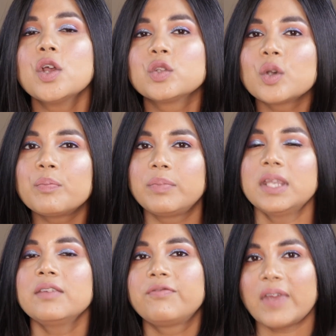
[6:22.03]
So
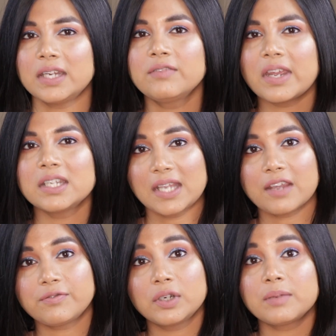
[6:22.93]
be very, very
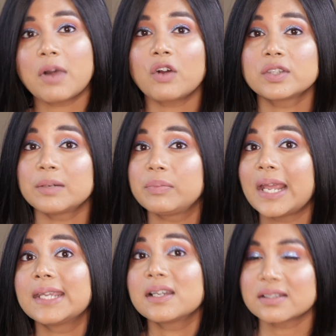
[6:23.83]
careful about
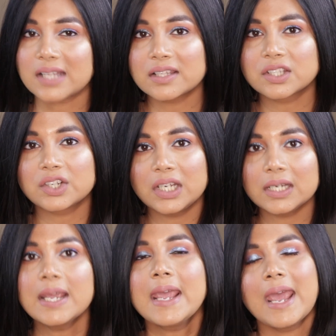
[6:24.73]
applying a
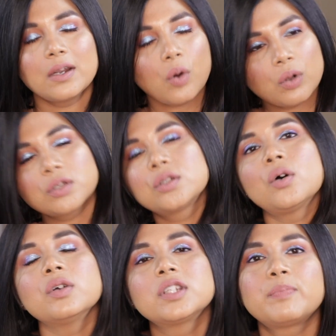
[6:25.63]
sunscreen. And
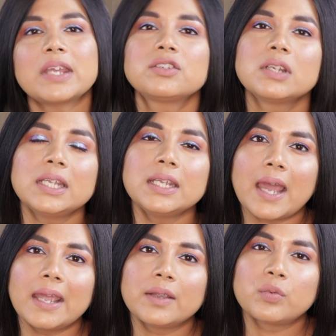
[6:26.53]
also, especially,
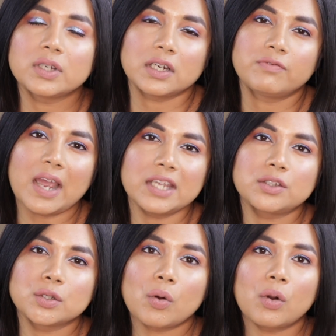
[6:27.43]
I would
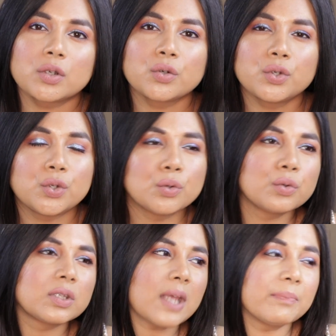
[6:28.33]
advise you all to
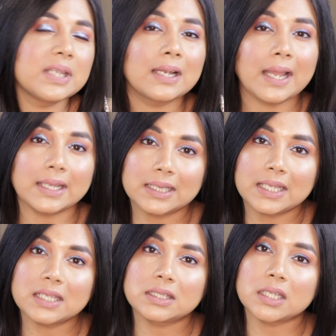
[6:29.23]
use something like
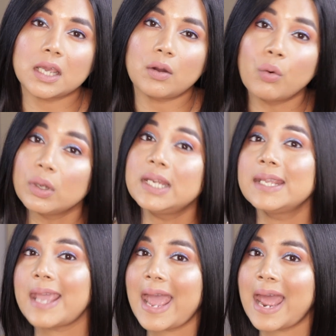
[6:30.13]
this
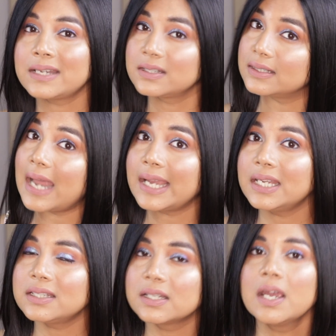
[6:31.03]
only at
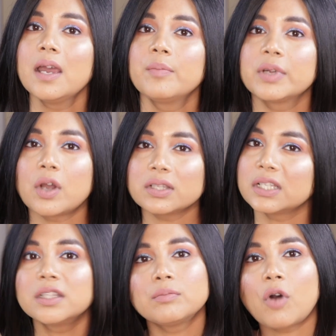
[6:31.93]
night, because
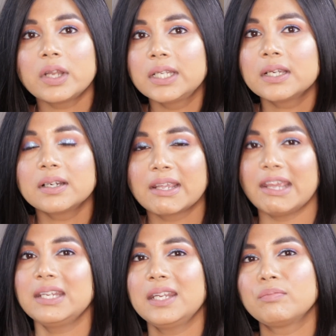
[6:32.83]
in the morning,
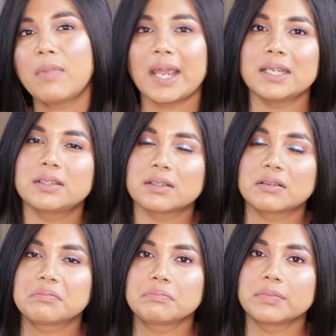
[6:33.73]
again, it might
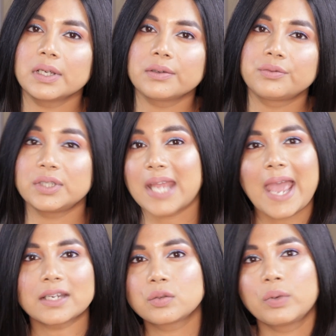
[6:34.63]

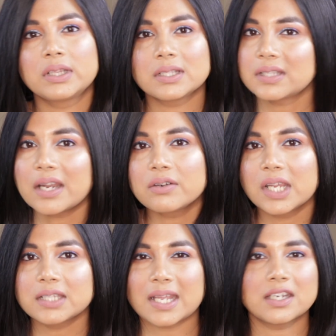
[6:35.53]
react with the sun
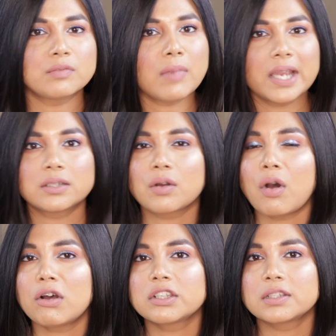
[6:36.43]
rays and it might
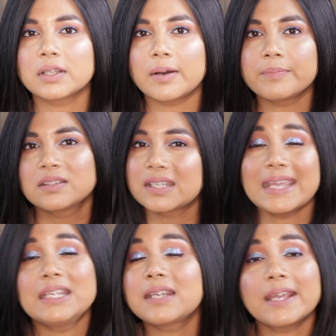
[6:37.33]
cause
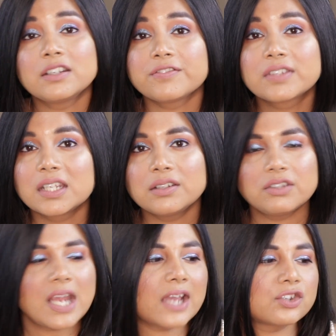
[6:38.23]
any kind of skin
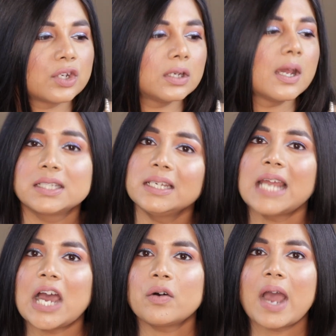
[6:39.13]
reaction. Till
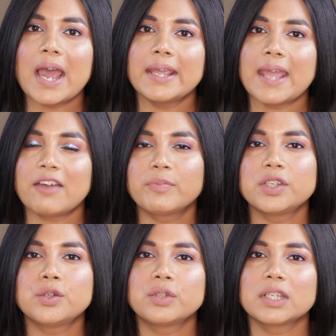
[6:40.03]
now, I have
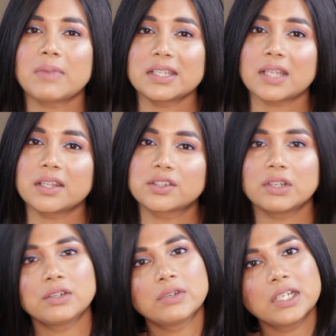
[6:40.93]
been using my
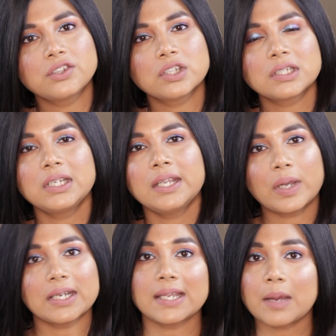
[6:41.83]
sunscreen religiously
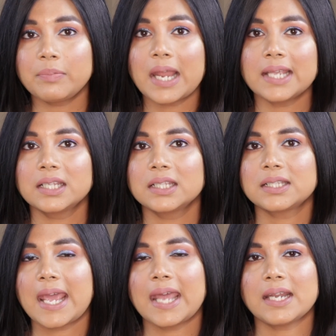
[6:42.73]
when I apply this,
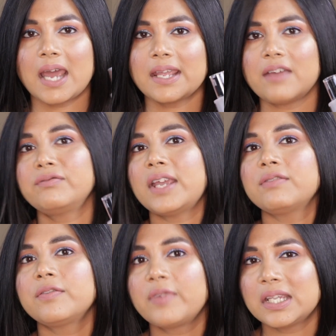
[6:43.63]
and I have
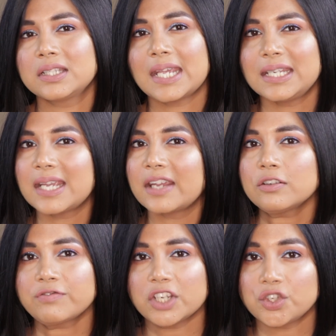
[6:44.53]
never faced any kind
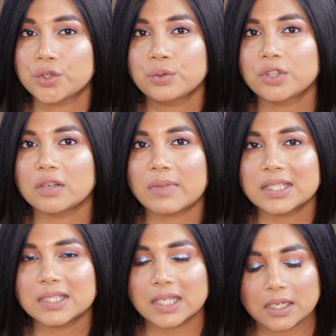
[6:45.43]
of issues on my
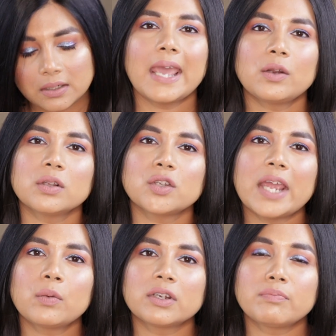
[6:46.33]
skin. And also,
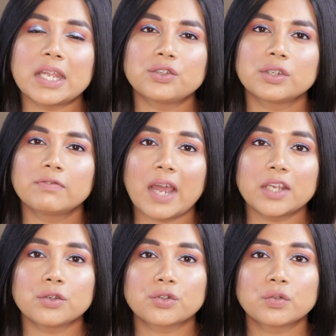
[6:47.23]
I want to mention why
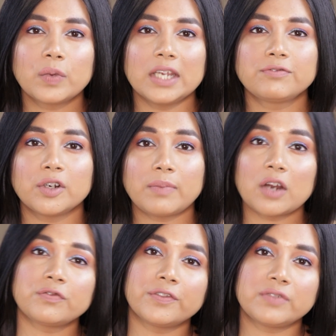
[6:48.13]
you should wait for
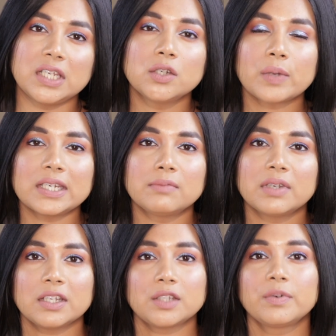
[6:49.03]
about 15-20
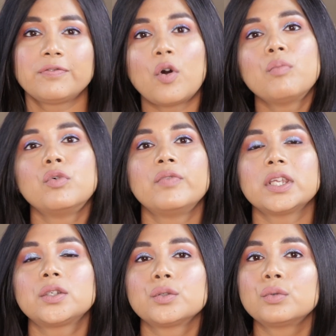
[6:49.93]
minutes before
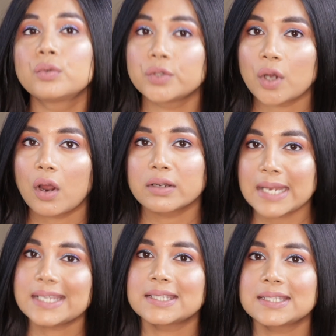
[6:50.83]
moving to your
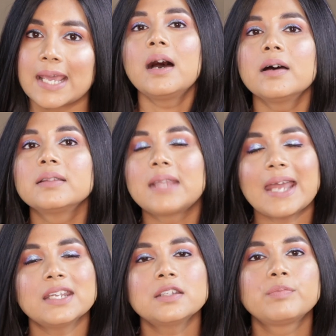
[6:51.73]
next step.
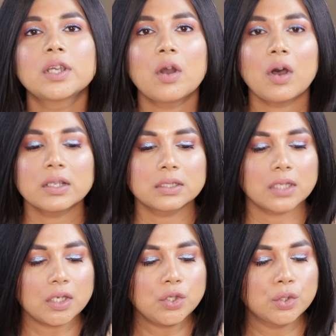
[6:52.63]
That is because
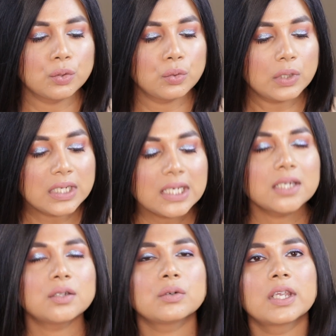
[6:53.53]
you
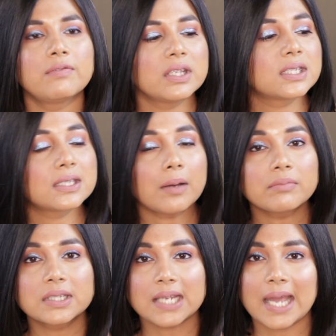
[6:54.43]
need to give it
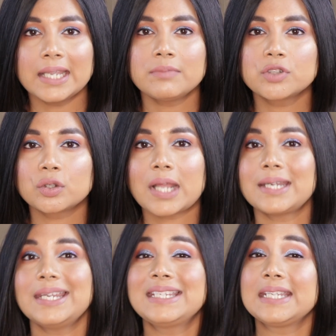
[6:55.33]
some time so
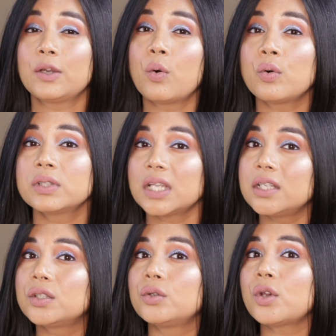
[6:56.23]
that it goes
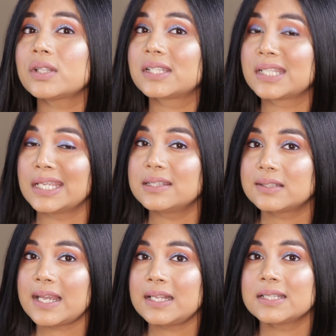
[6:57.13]
into your skin
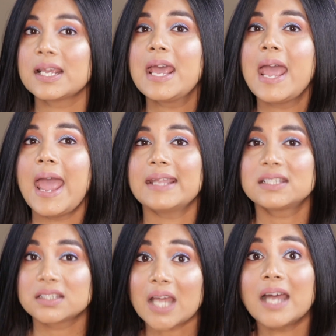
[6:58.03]
cells and
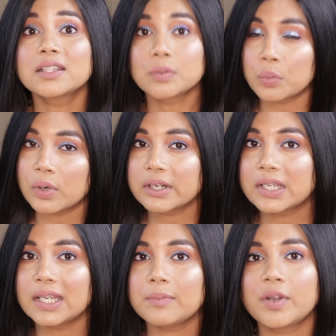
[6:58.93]
starts
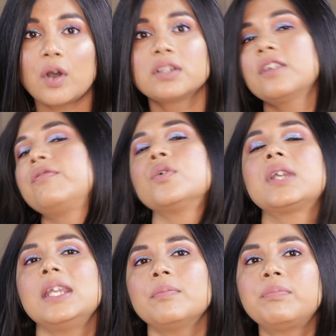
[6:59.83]
working, because if you
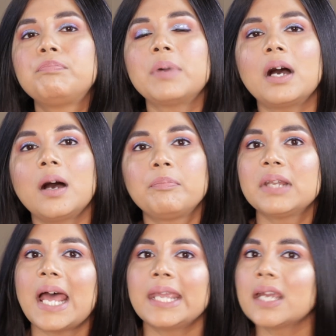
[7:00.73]
keep
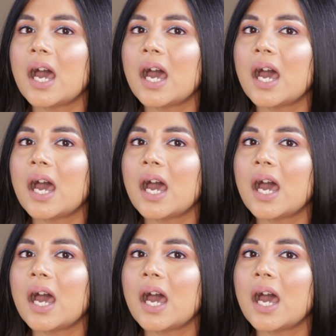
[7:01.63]
applying